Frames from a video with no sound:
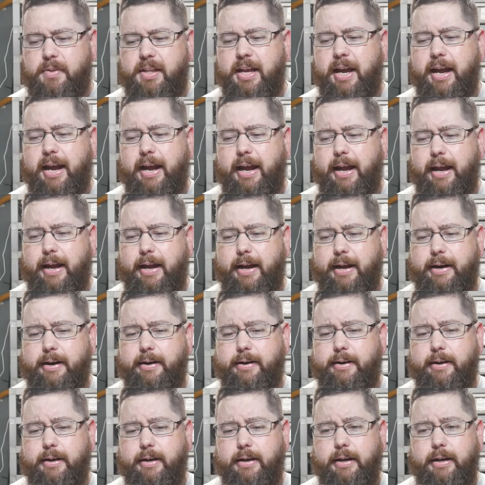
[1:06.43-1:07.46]

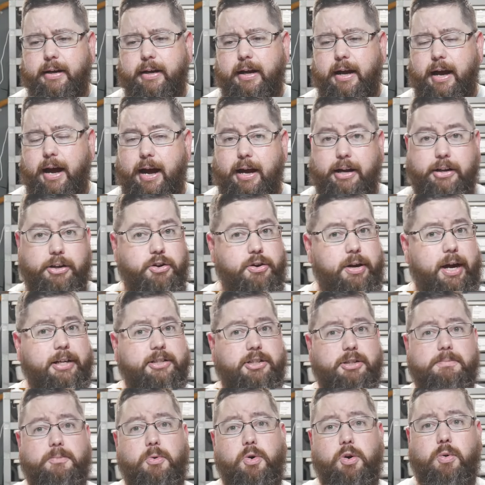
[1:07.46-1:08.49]
and you guys
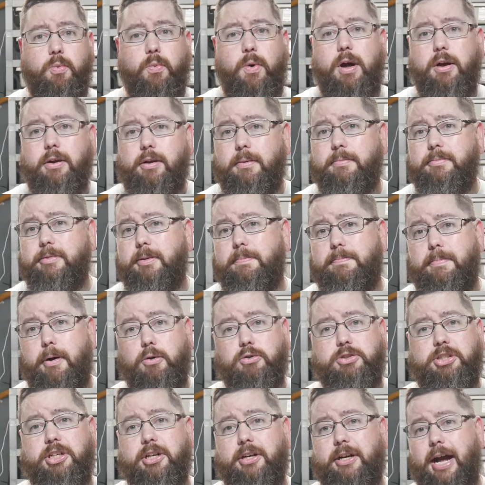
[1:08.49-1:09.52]
are more than welcome to
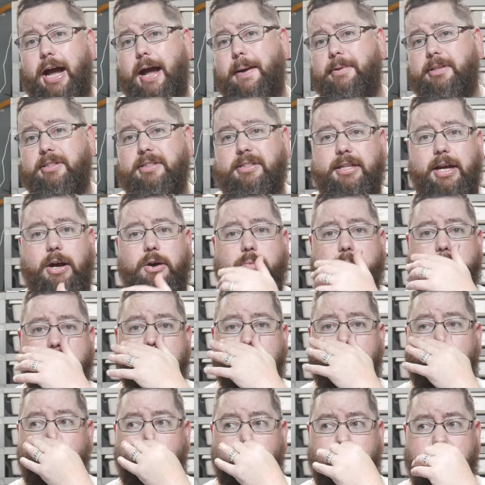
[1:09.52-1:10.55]
post your comments down
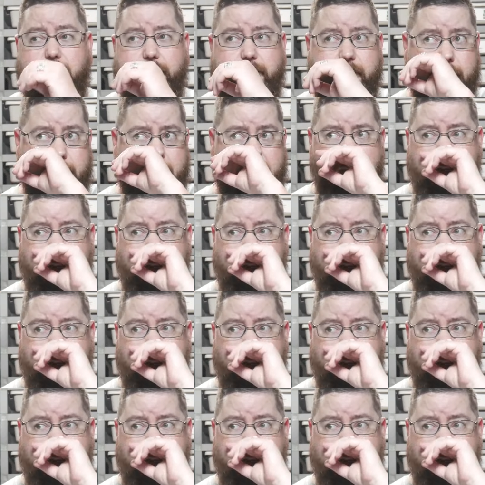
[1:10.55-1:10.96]
below with